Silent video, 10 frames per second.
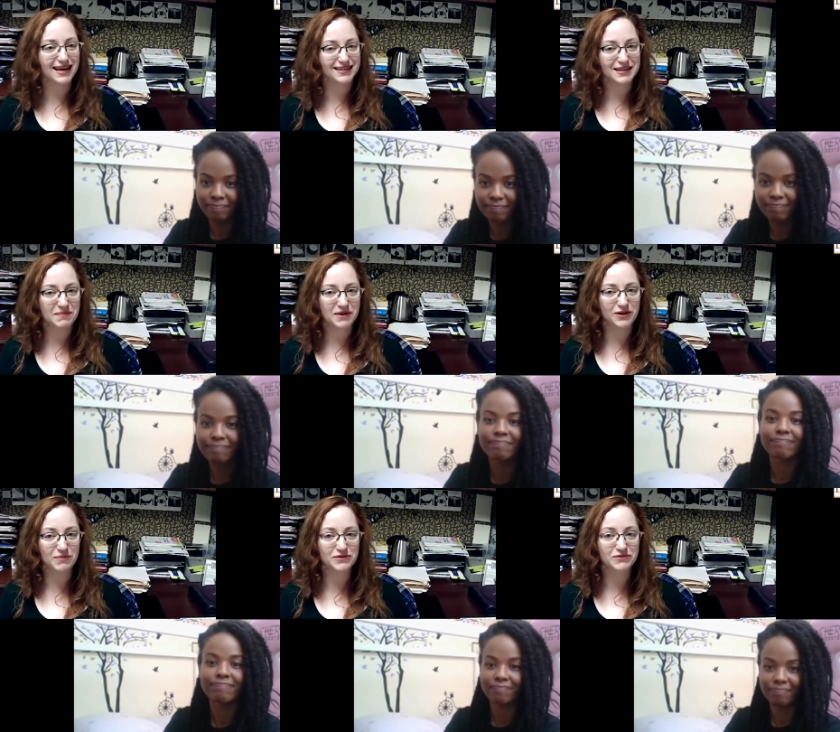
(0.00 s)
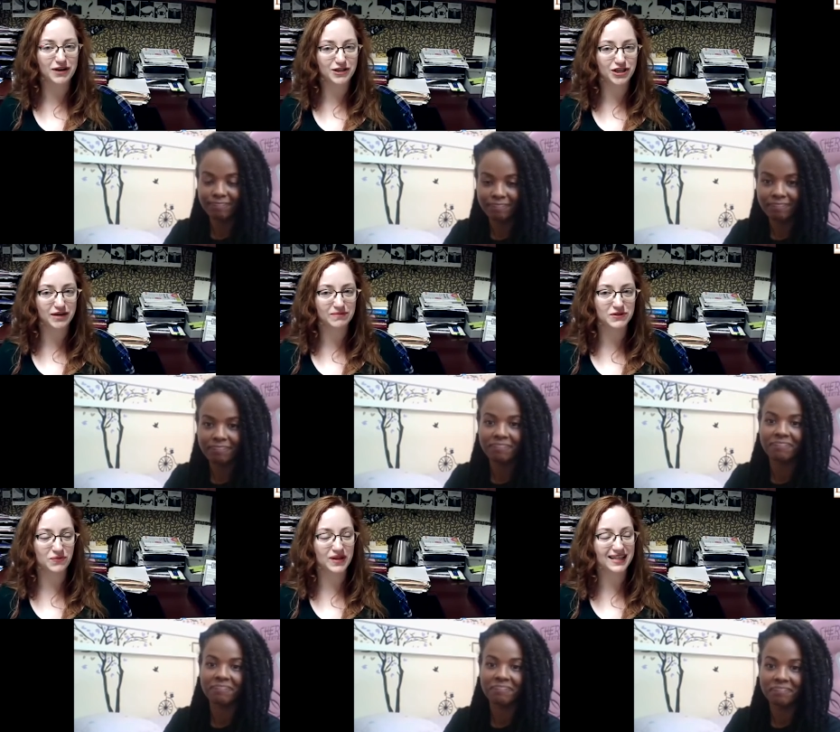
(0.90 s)
Speaker 1: next. They build almost
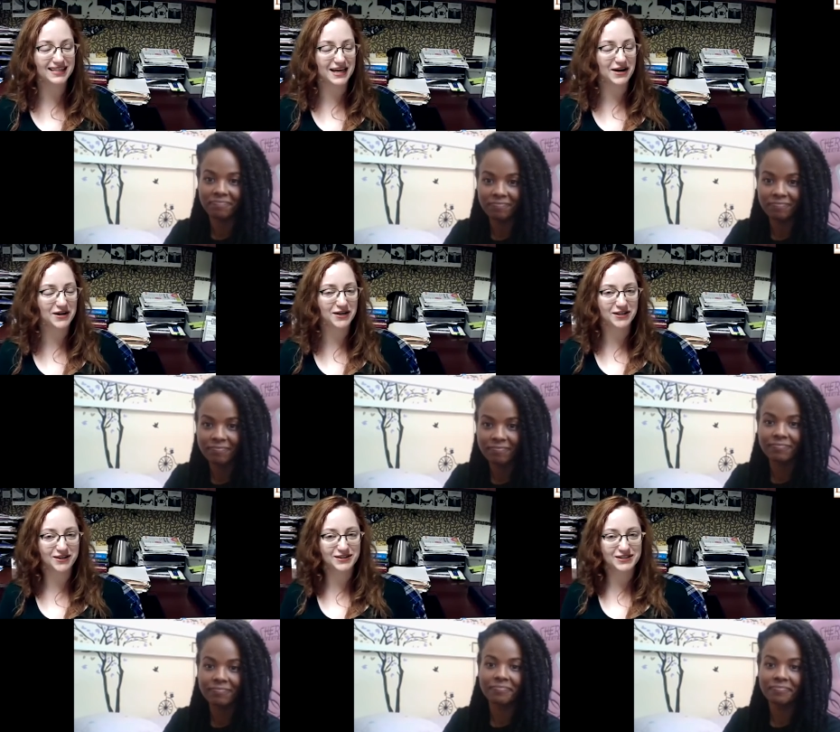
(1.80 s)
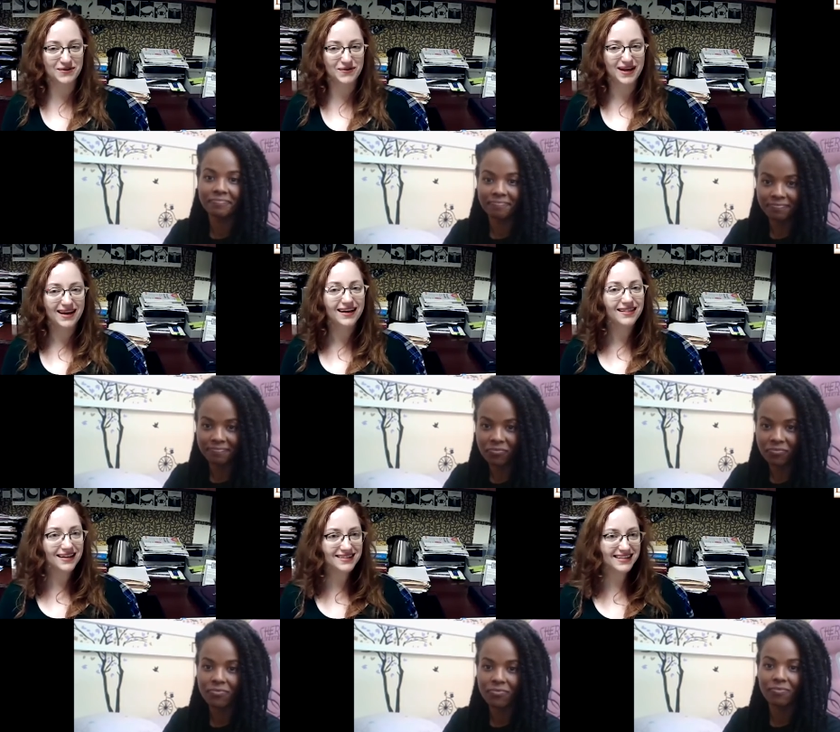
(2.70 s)
friendships with these characters. So
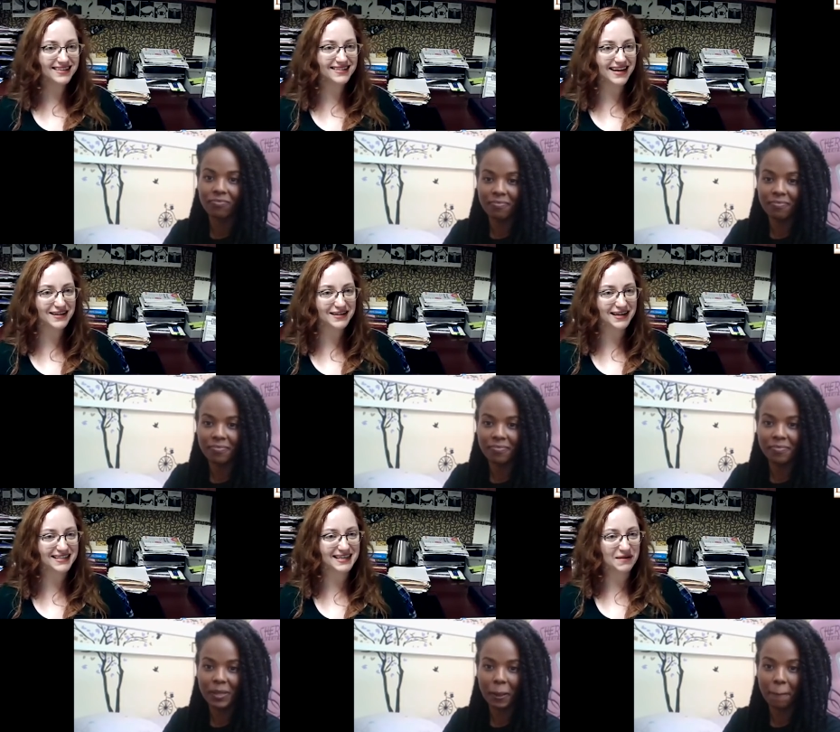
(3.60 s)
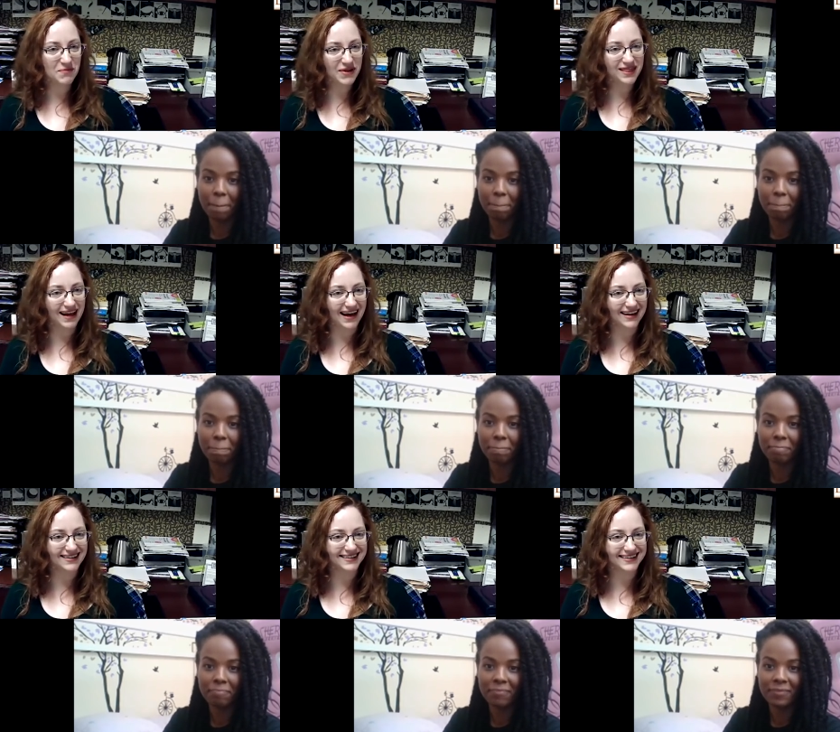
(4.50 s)
that's an exciting next step with
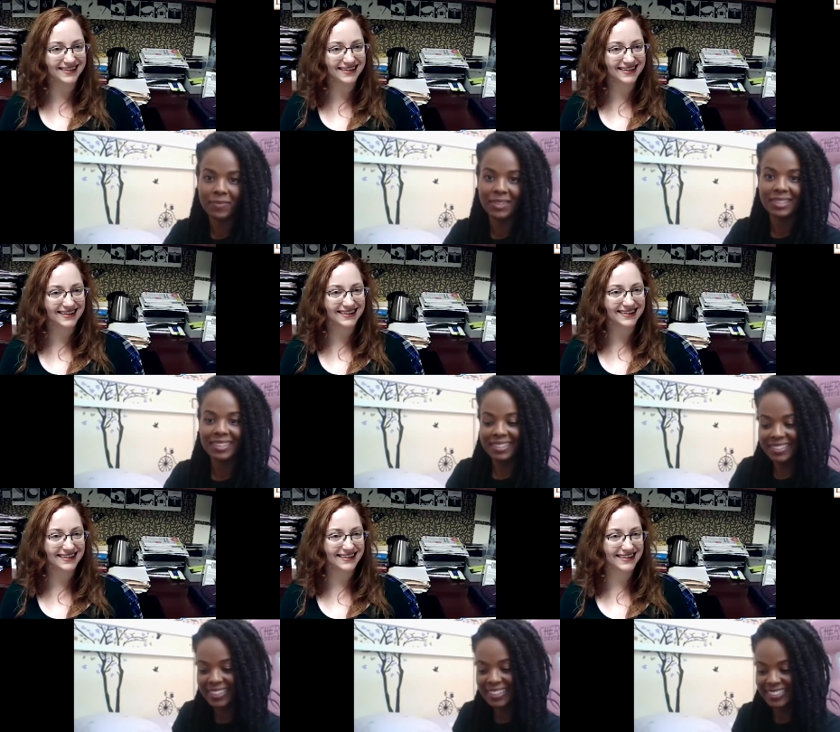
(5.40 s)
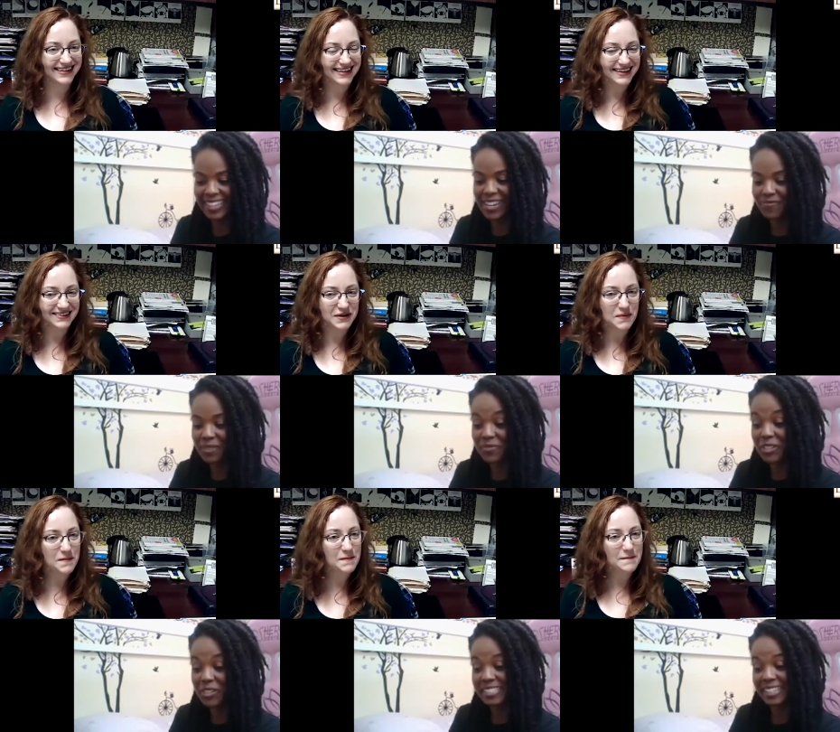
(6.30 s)
that.
Speaker 2: Thanks. Yeah, I'm very
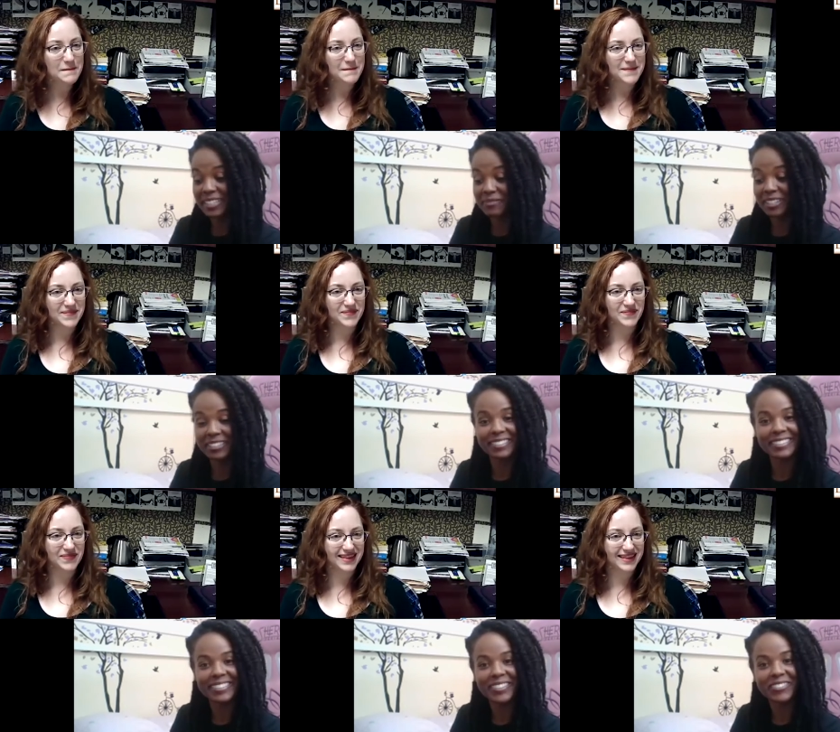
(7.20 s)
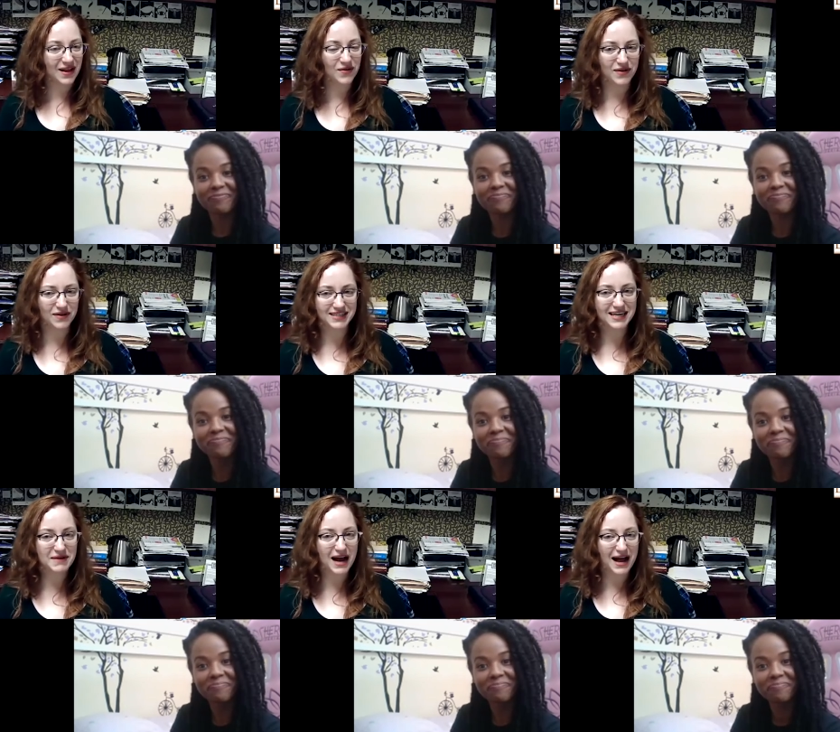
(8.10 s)
excited about it. So
Speaker 1: to
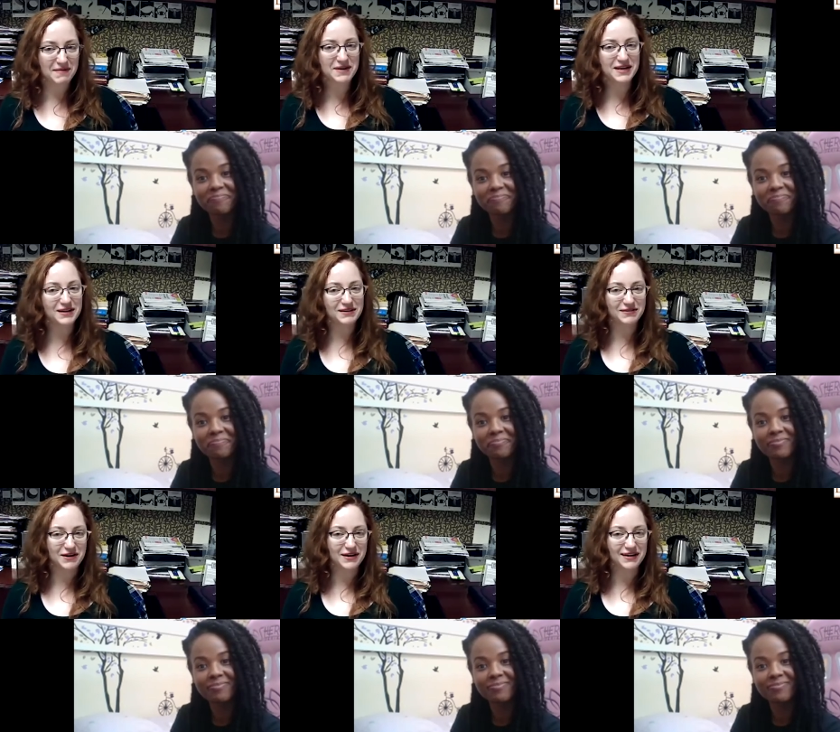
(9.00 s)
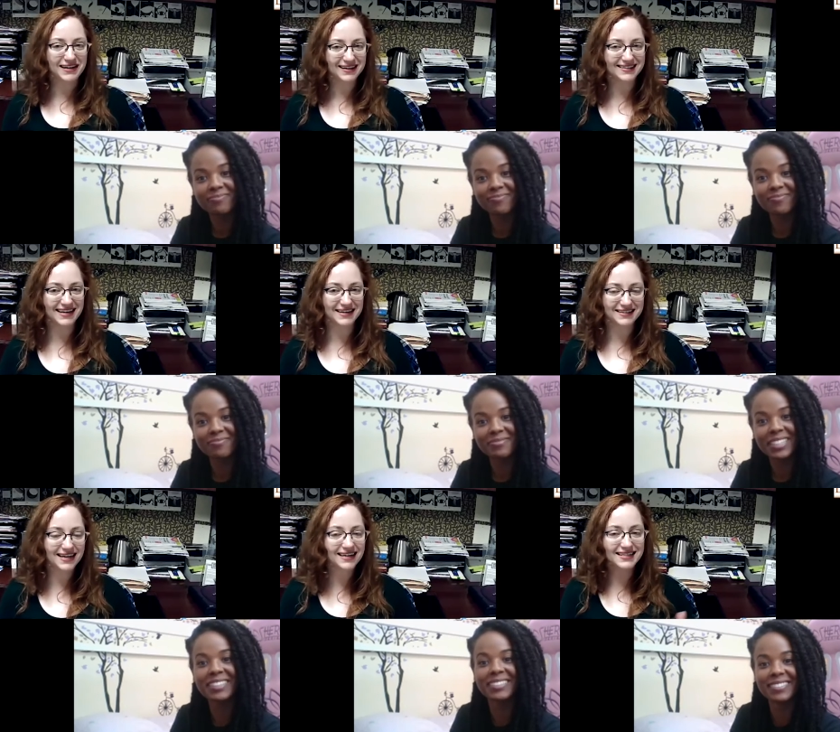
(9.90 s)
keep an eye peeled for send
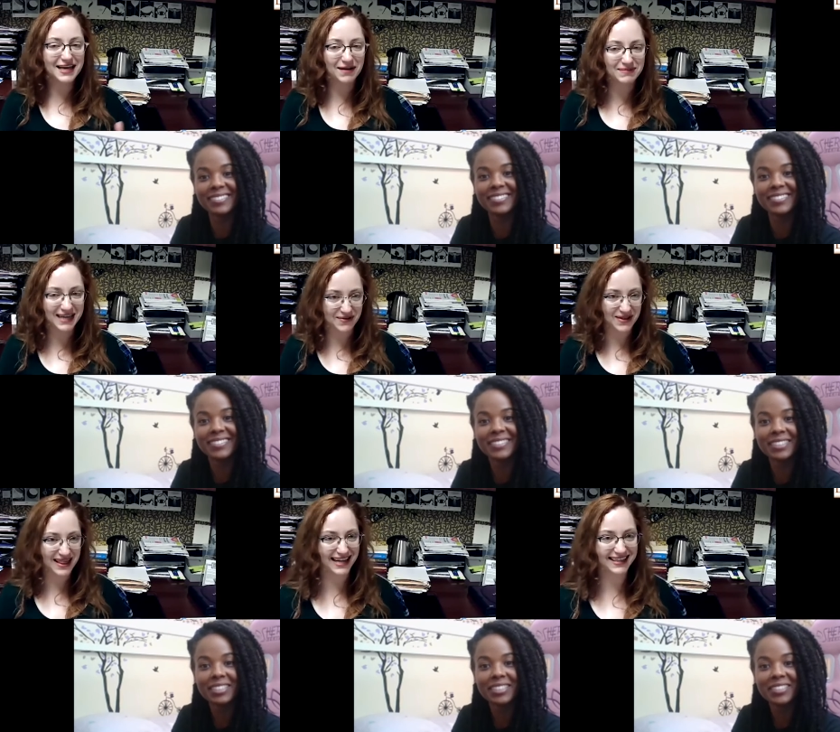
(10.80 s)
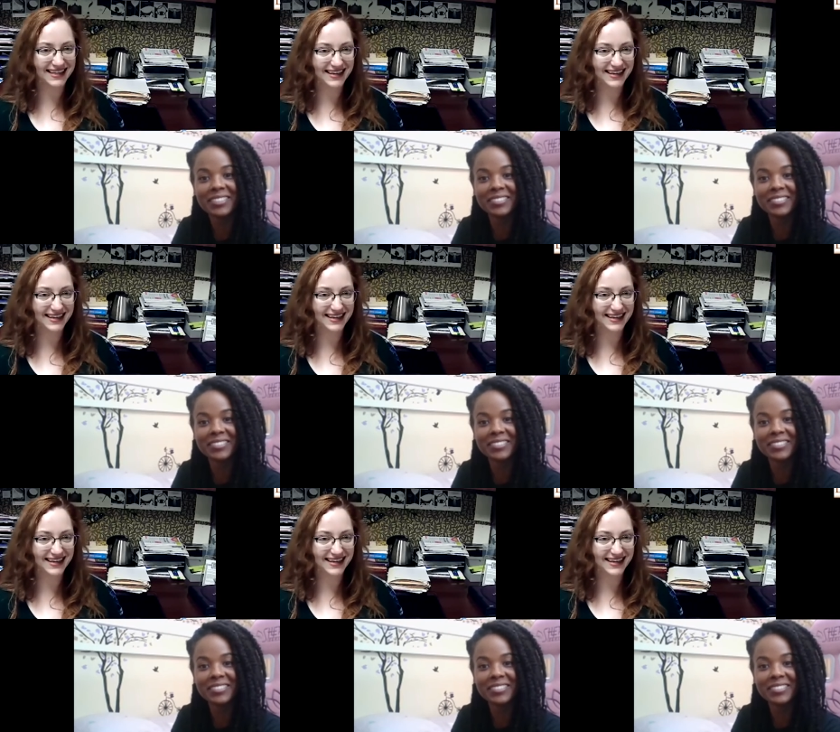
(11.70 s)
send us the update when that